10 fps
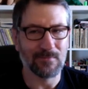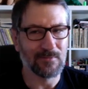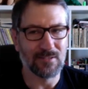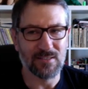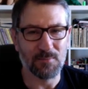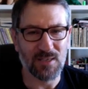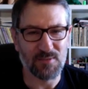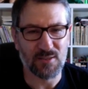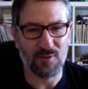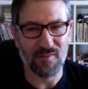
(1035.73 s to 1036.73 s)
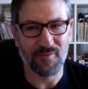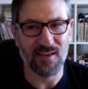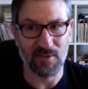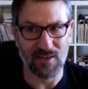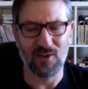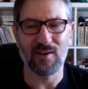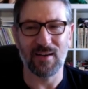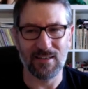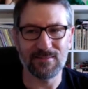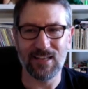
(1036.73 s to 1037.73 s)
sometimes as a referee, I'm like,
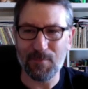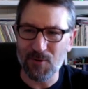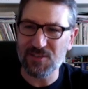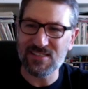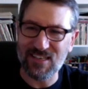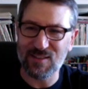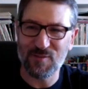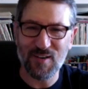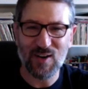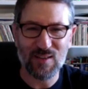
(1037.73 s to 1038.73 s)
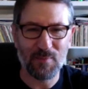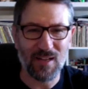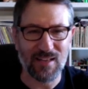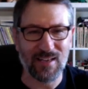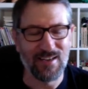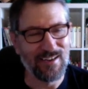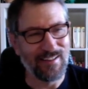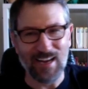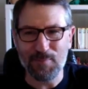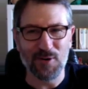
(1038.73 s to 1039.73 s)
okay, that person's got the fire in the belly.
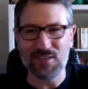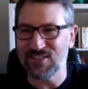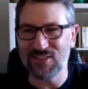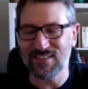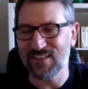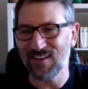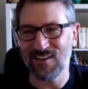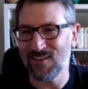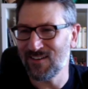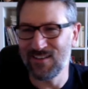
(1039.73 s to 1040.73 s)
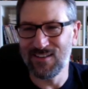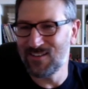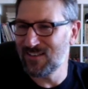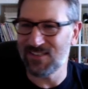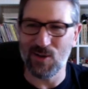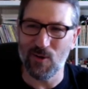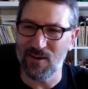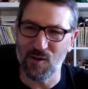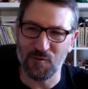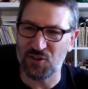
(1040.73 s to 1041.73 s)
That person's just here because they want
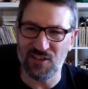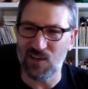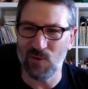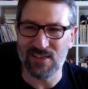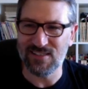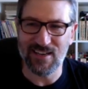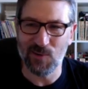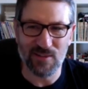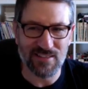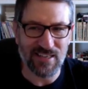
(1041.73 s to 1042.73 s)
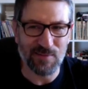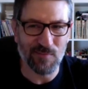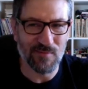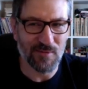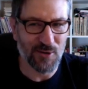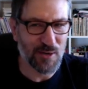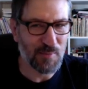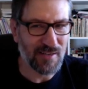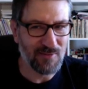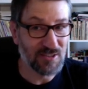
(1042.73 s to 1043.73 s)
to go for chicken wings later with the team. You know what I
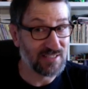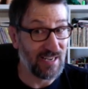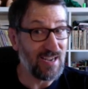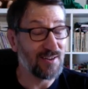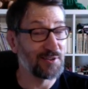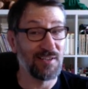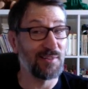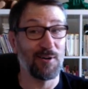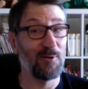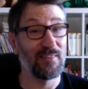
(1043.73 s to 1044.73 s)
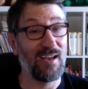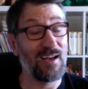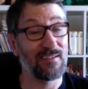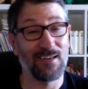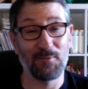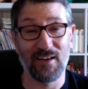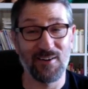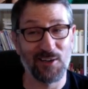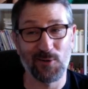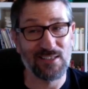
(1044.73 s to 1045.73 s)
mean? Which is, hey, there's nothing wrong with that. I'm not
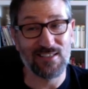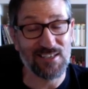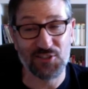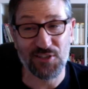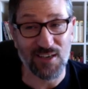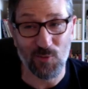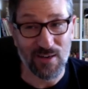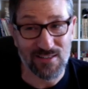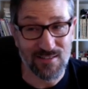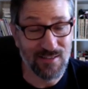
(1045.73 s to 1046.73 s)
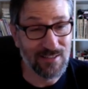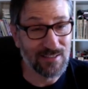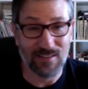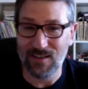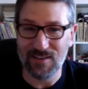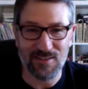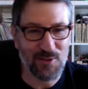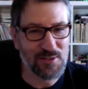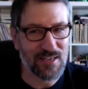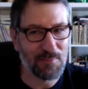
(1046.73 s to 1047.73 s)
here to criticize chicken wings. God
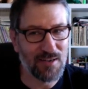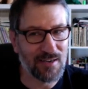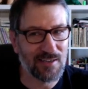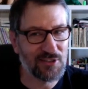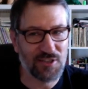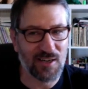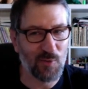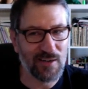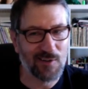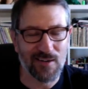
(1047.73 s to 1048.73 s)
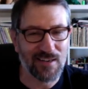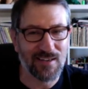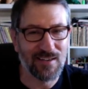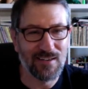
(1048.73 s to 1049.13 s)
knows I'm not a chicken wing critic.